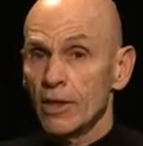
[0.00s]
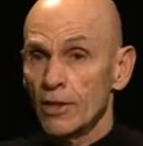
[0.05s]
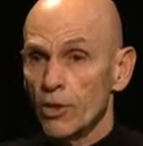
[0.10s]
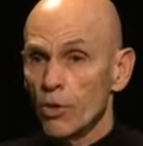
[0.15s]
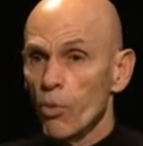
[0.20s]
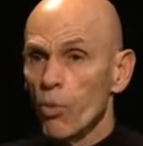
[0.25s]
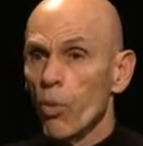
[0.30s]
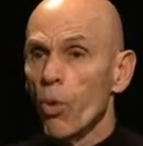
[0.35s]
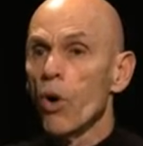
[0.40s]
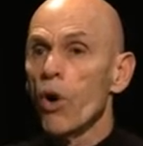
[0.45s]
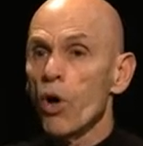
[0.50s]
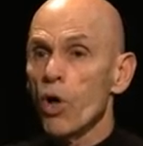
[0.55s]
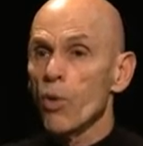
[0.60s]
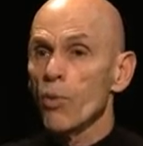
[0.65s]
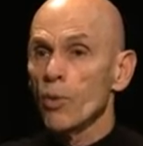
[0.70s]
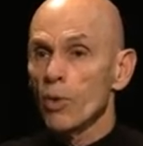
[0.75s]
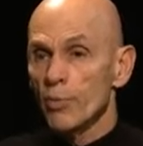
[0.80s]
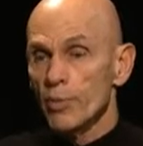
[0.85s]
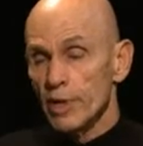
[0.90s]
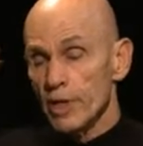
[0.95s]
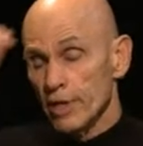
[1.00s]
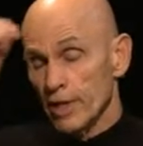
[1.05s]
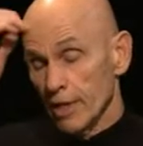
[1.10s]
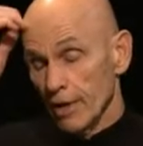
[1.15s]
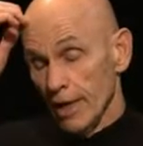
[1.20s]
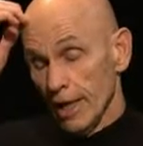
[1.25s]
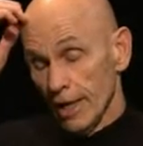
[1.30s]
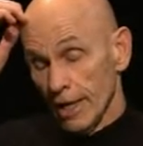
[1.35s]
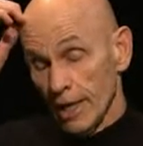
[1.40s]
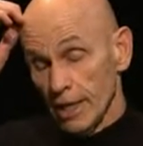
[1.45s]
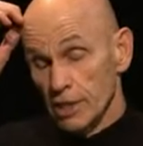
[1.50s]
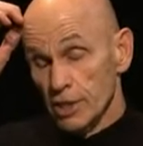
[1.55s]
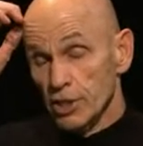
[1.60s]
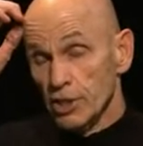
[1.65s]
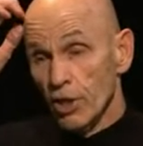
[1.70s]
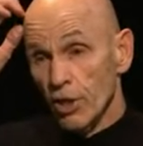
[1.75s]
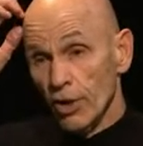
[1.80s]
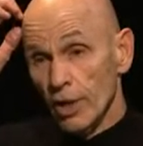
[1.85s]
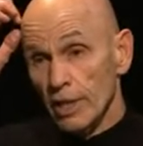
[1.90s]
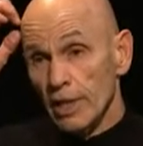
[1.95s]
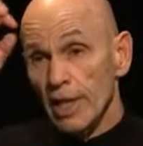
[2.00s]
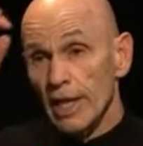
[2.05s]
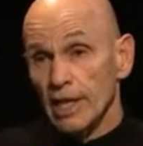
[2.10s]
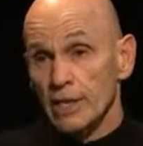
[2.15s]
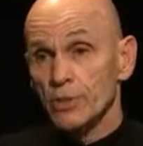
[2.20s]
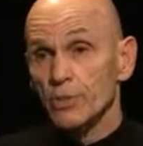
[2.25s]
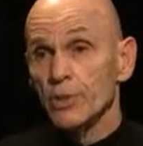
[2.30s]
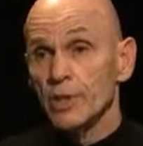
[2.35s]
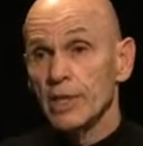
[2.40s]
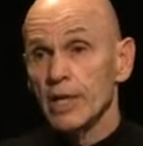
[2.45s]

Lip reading: the wall will be there. And I saw it last